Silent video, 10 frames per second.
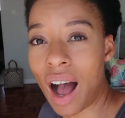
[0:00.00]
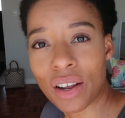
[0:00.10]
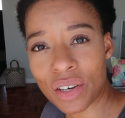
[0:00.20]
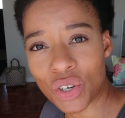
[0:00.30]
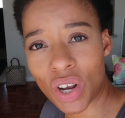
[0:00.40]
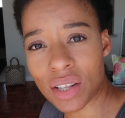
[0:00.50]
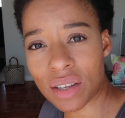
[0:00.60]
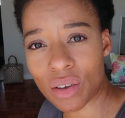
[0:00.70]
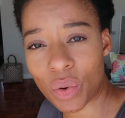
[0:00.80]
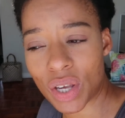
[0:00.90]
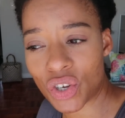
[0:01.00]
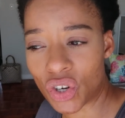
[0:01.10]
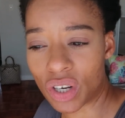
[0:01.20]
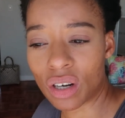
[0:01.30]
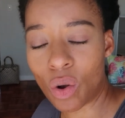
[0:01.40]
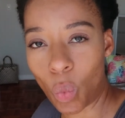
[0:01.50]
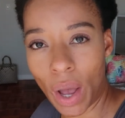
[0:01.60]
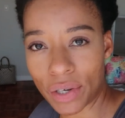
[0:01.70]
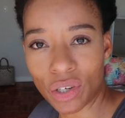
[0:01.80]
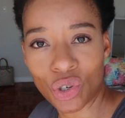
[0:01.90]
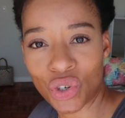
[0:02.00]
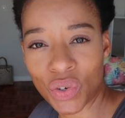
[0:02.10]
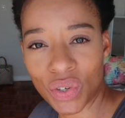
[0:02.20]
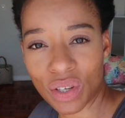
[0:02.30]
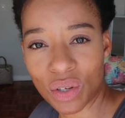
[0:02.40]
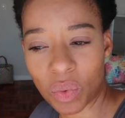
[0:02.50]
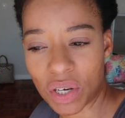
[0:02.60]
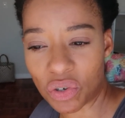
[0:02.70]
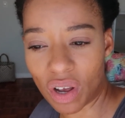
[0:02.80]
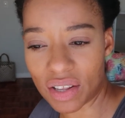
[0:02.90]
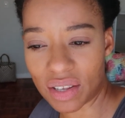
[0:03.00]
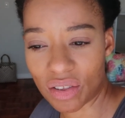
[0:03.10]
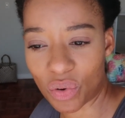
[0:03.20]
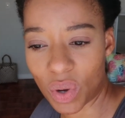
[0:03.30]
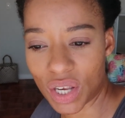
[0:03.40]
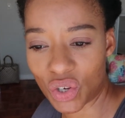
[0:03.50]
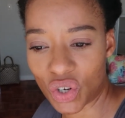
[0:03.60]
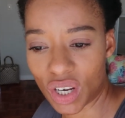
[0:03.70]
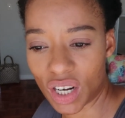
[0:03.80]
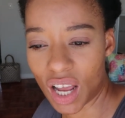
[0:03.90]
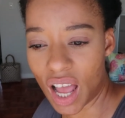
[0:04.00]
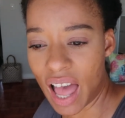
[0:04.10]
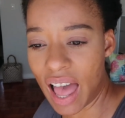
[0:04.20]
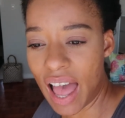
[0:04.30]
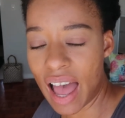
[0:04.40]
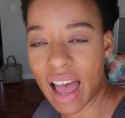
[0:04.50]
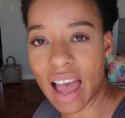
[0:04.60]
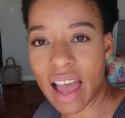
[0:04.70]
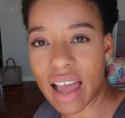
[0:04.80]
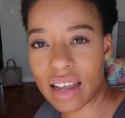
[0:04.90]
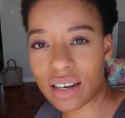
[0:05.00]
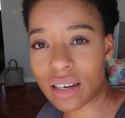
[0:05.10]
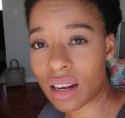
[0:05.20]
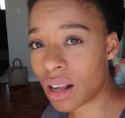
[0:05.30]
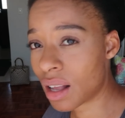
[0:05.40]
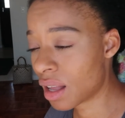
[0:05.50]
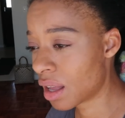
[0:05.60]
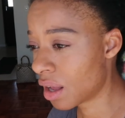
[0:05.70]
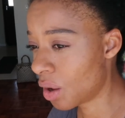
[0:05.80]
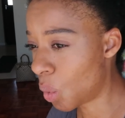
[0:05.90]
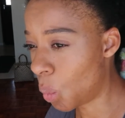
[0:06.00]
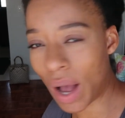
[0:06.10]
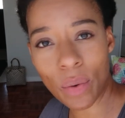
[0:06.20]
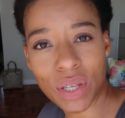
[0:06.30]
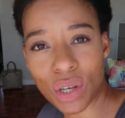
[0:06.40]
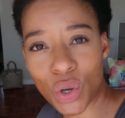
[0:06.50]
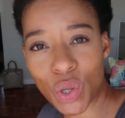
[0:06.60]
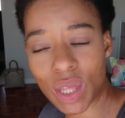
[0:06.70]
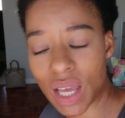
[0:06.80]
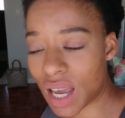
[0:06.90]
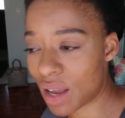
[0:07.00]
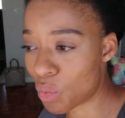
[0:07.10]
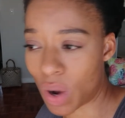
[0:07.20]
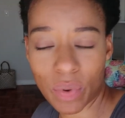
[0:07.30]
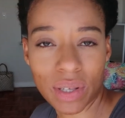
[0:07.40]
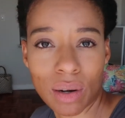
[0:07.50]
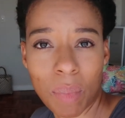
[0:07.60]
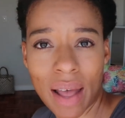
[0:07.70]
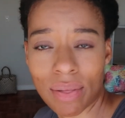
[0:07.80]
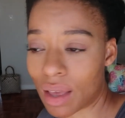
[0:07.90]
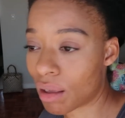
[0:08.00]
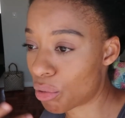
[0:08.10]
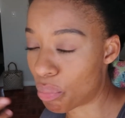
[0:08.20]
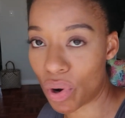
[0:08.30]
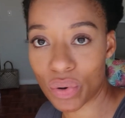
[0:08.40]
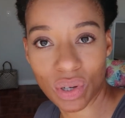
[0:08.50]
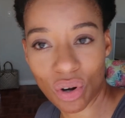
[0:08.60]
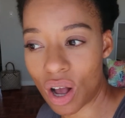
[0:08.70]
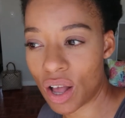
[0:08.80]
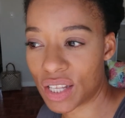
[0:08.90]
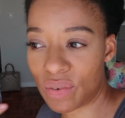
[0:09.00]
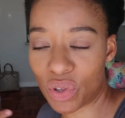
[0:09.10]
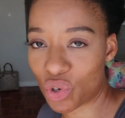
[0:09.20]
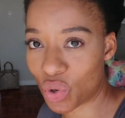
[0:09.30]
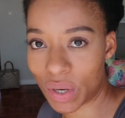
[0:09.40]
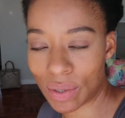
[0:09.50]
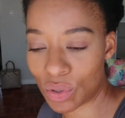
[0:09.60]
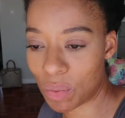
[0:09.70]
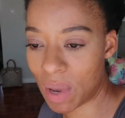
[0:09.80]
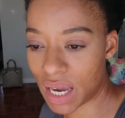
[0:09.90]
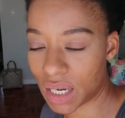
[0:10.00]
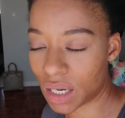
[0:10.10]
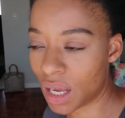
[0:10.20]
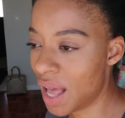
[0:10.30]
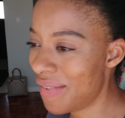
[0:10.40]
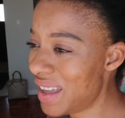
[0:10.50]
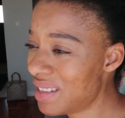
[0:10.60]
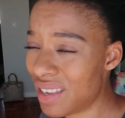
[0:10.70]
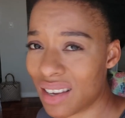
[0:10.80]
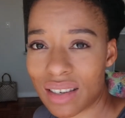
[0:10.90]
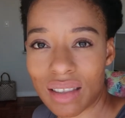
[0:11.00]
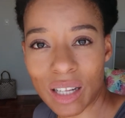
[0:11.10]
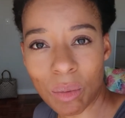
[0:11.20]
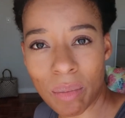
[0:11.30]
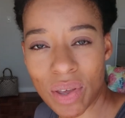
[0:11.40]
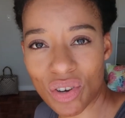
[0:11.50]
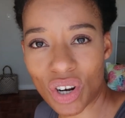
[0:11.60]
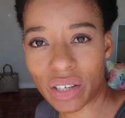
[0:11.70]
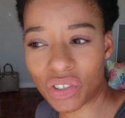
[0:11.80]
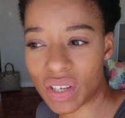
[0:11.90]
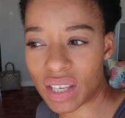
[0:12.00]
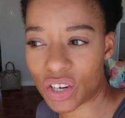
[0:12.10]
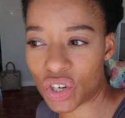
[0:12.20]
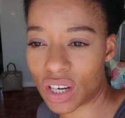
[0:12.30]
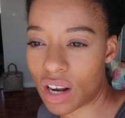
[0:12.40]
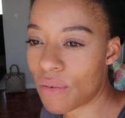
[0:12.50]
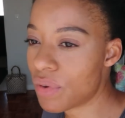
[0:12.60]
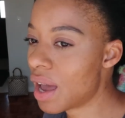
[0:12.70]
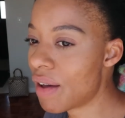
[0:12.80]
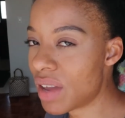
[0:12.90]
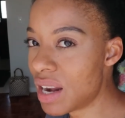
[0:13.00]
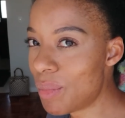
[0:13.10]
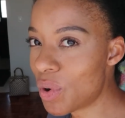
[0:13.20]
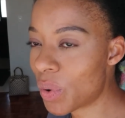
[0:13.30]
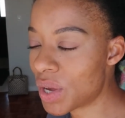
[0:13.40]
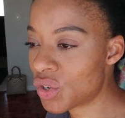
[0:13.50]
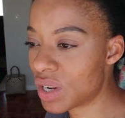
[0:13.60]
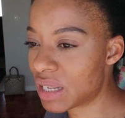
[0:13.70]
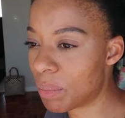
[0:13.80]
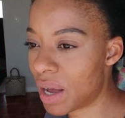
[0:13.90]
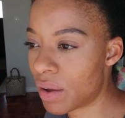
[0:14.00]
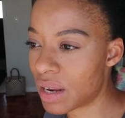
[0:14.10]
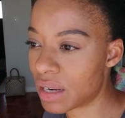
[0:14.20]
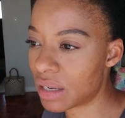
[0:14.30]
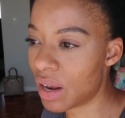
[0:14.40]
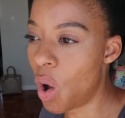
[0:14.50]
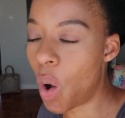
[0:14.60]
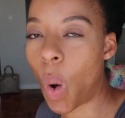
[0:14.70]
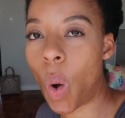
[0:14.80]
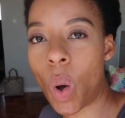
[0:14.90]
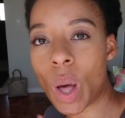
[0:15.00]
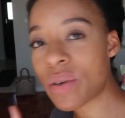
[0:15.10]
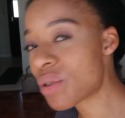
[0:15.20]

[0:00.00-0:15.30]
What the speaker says: how did you answer the question? Why did you choose this way to answer the question? And why was it a good thing and why was it a bad thing? The pros and cons for the choices you made. That's it. That's my methodology section. If you have any more questions about it, or